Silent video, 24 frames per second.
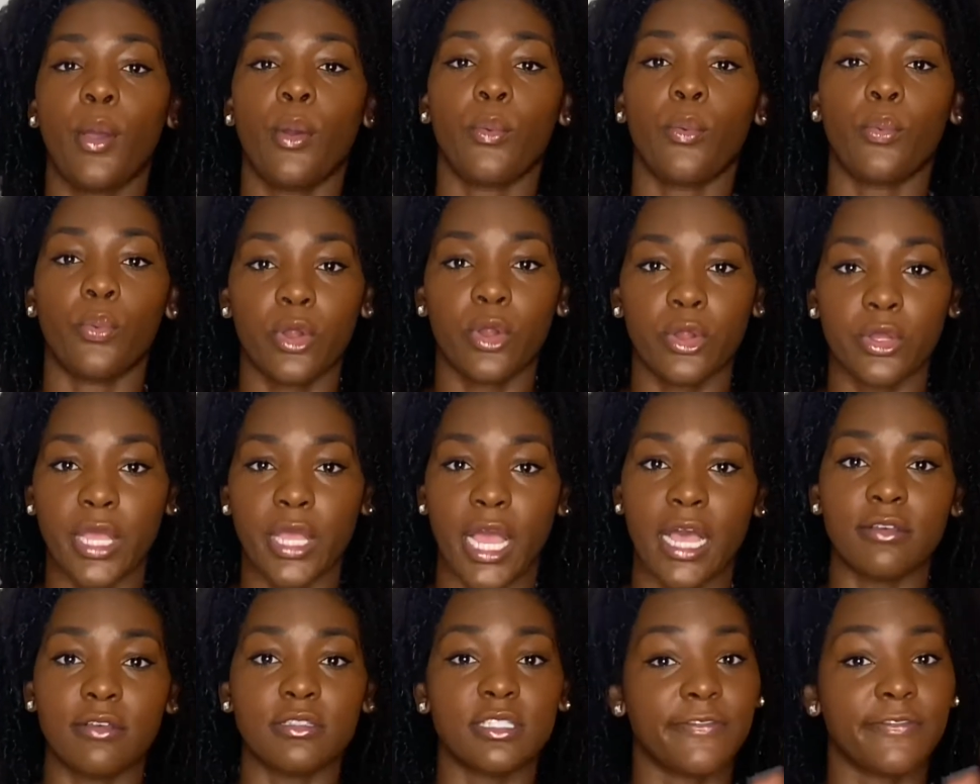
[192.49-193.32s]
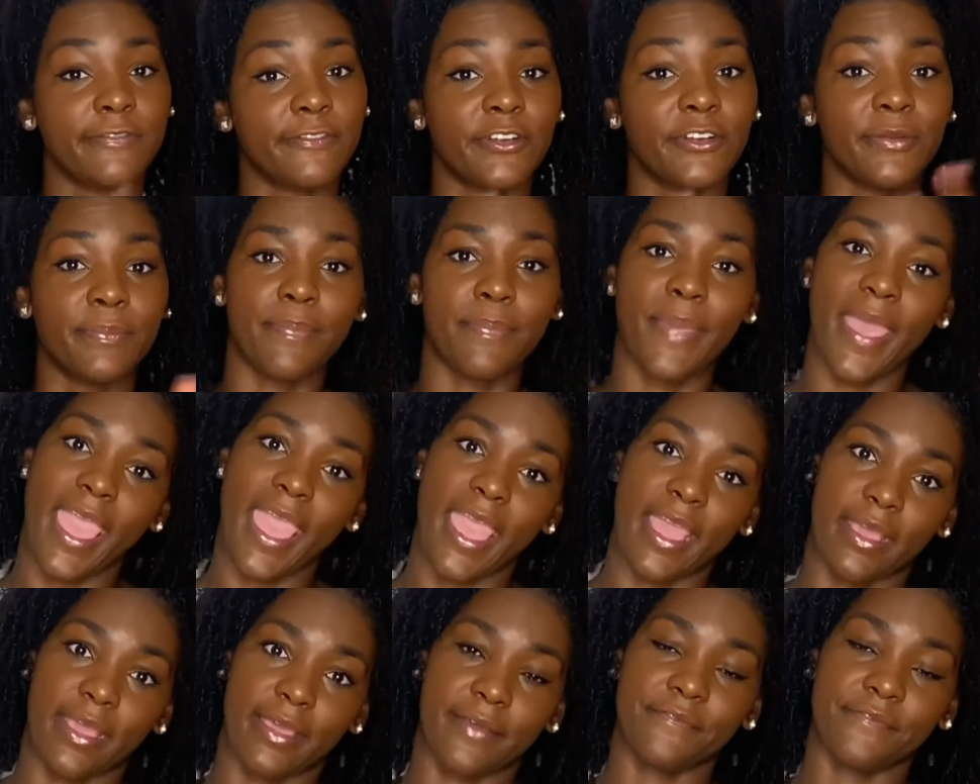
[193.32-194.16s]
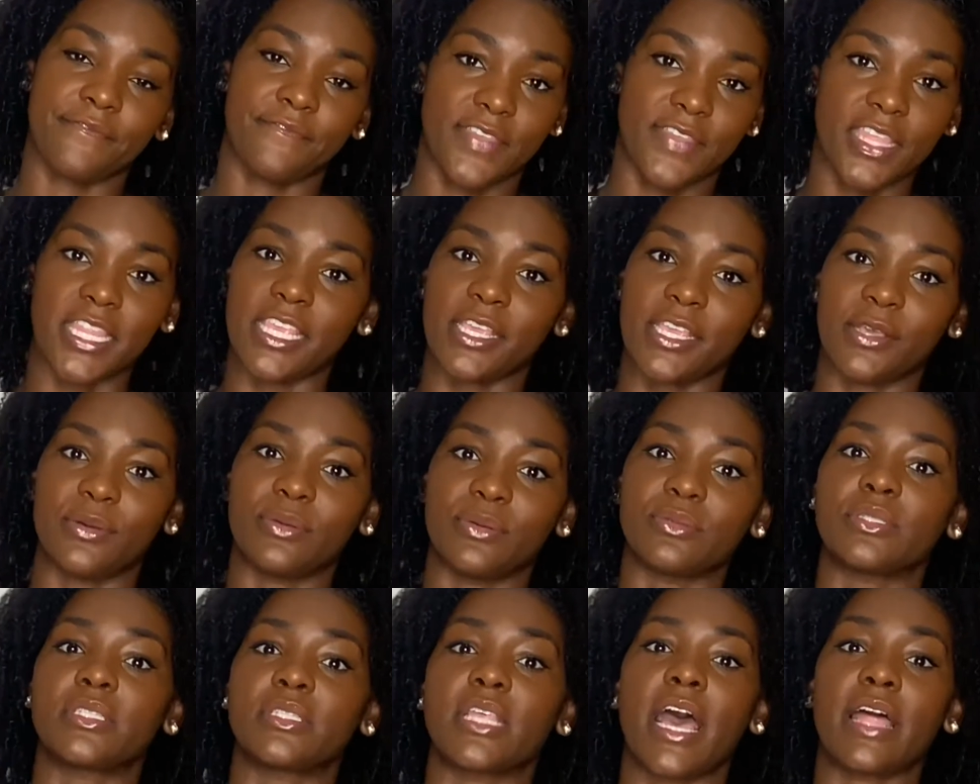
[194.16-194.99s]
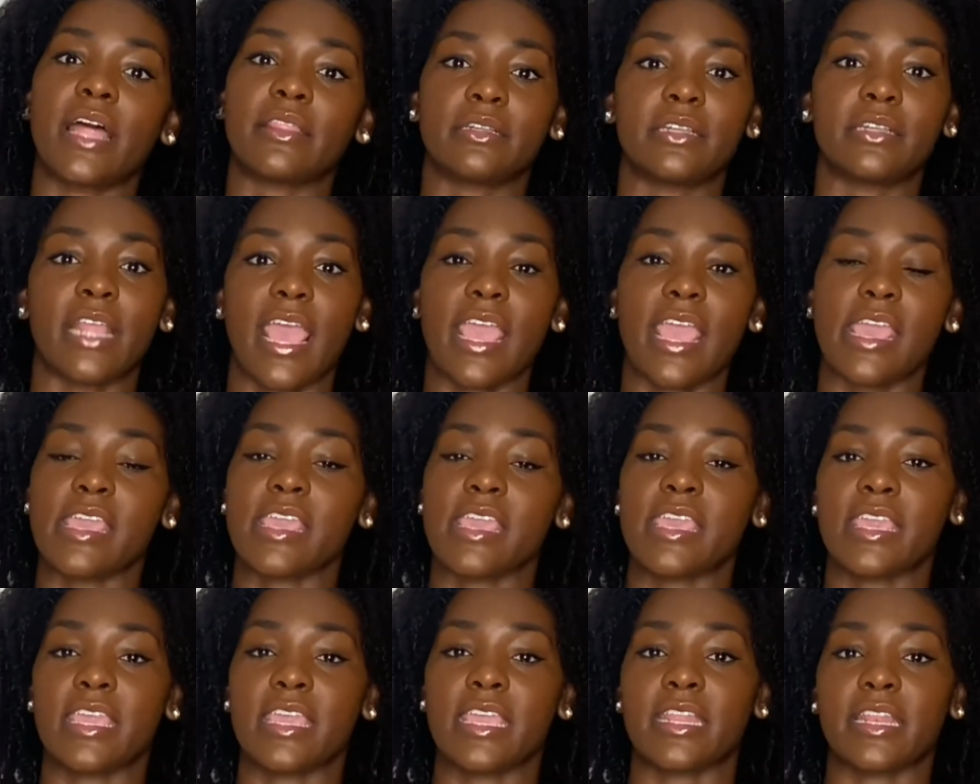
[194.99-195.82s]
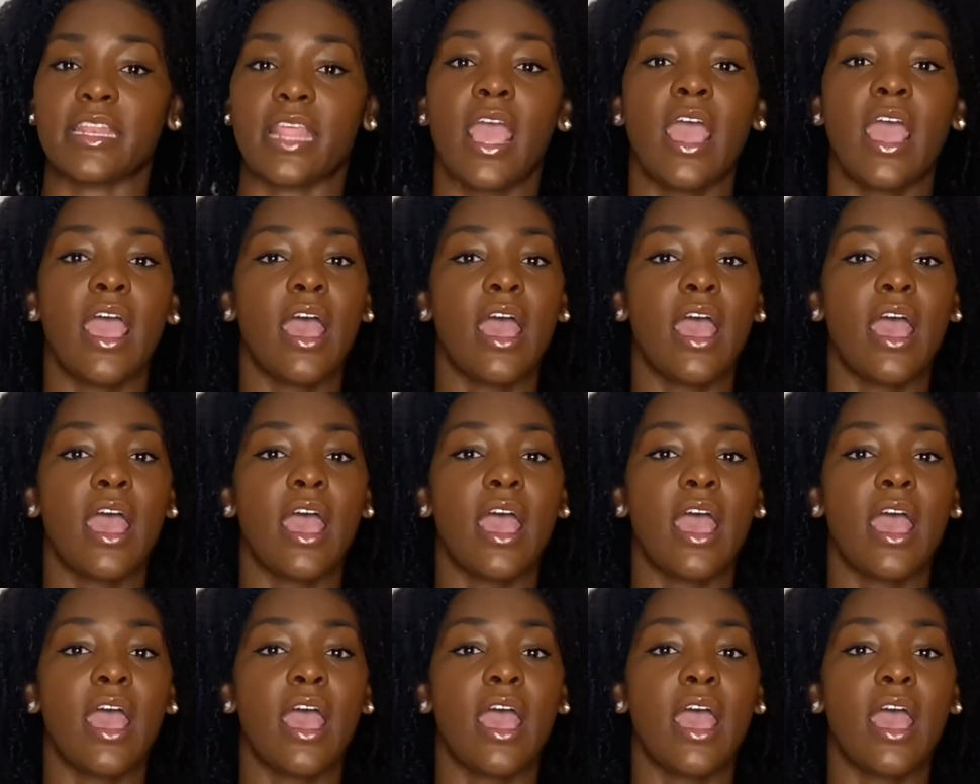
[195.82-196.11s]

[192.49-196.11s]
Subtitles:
workouts for back videos the other day, and